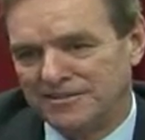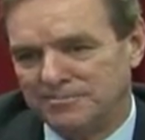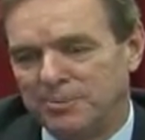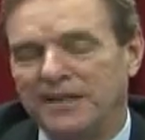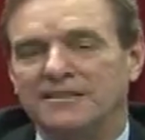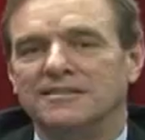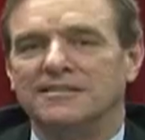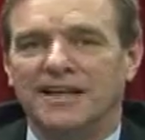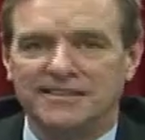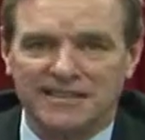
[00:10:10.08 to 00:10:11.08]
But
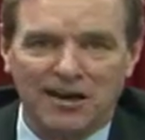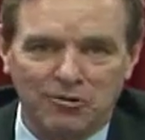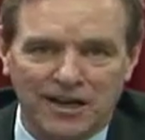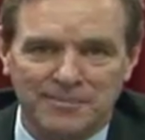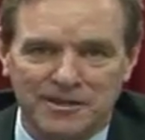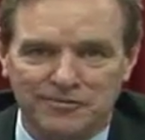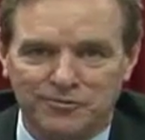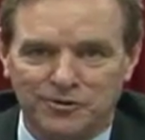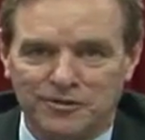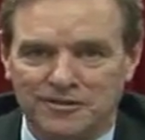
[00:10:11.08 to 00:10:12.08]
that's not what I'm here
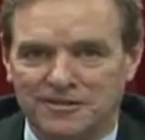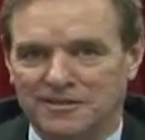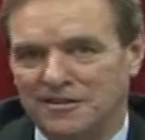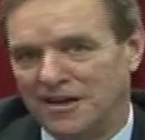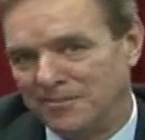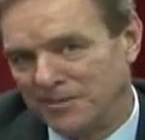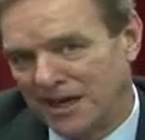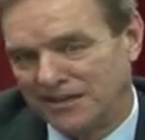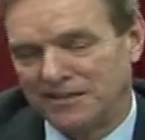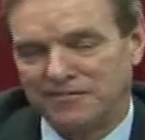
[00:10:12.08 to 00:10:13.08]
for. I'm
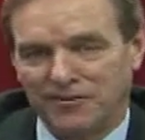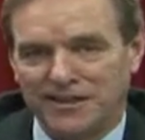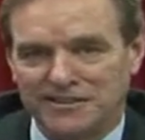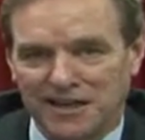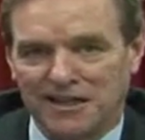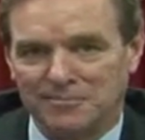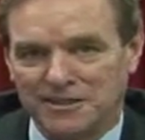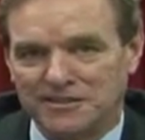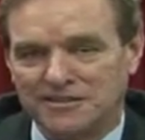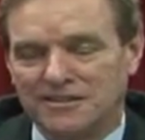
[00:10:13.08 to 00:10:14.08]
not an advice
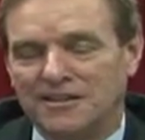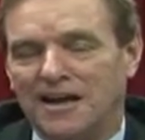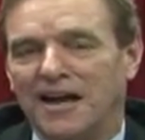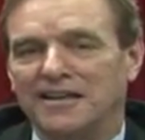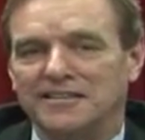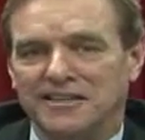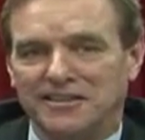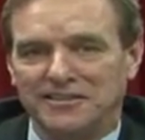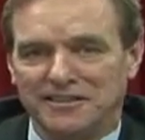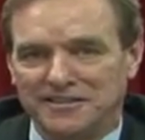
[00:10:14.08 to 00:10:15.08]
columnist. I can tell
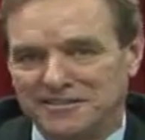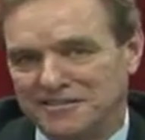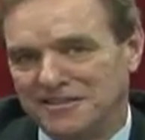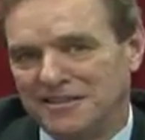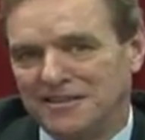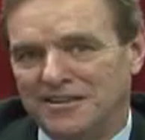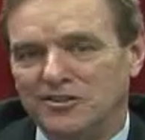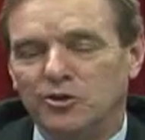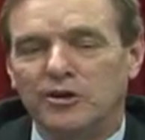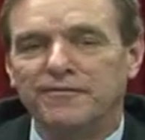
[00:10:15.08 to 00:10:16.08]
you this.
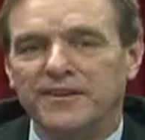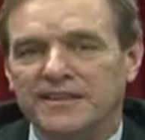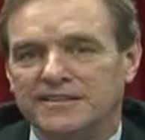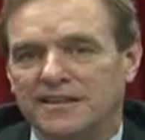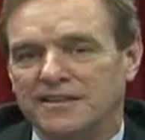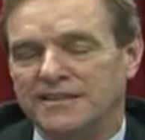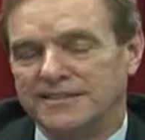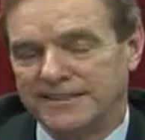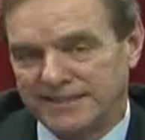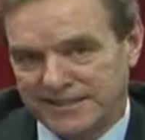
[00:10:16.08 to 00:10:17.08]
Your visa
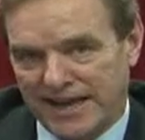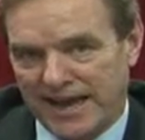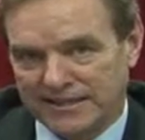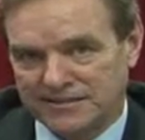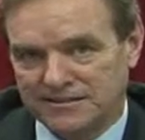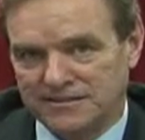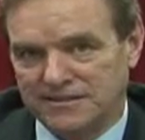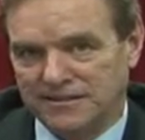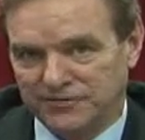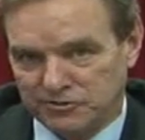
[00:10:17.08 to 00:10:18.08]
is intact
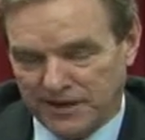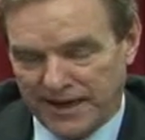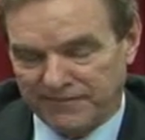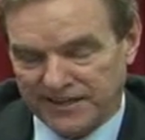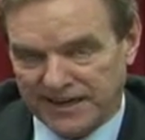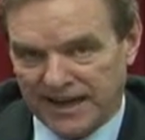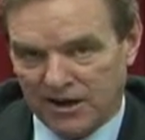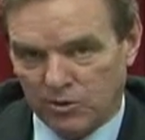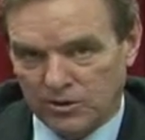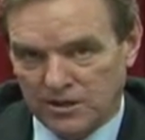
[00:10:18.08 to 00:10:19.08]
if you have it
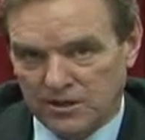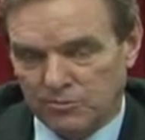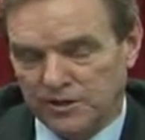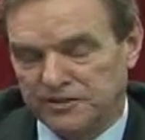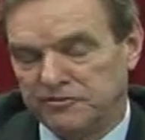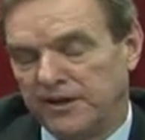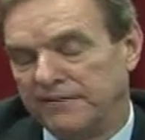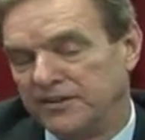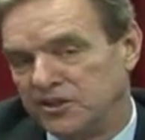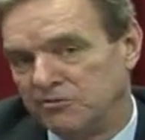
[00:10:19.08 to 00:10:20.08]
now, whether you
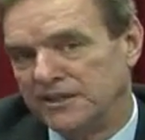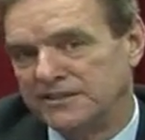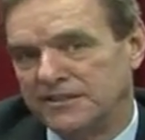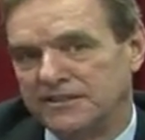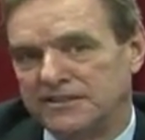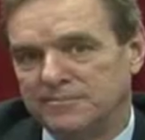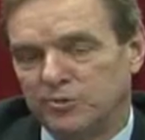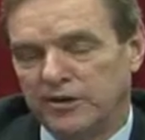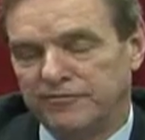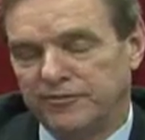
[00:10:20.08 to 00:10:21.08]
have a U.S. citizen
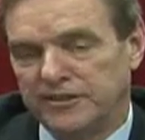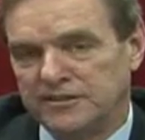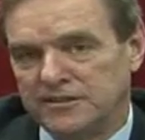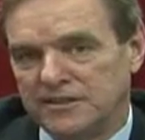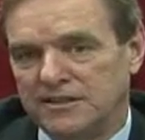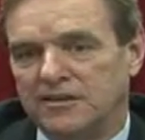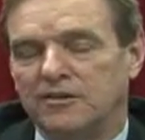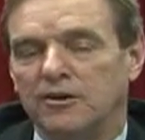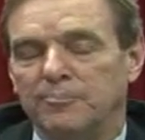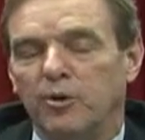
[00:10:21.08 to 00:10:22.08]
boyfriend
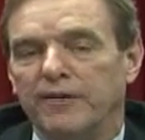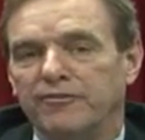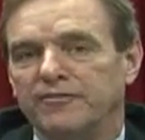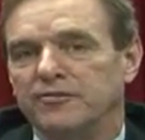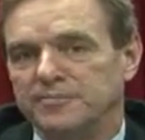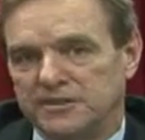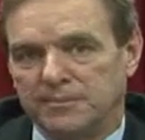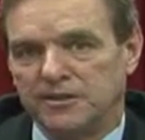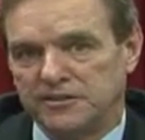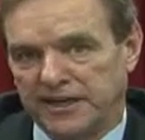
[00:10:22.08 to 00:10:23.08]
or a boyfriend from
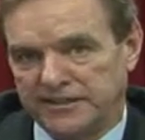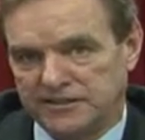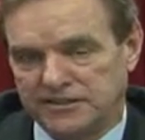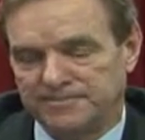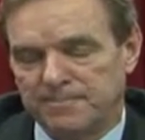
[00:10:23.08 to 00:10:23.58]
some other nation.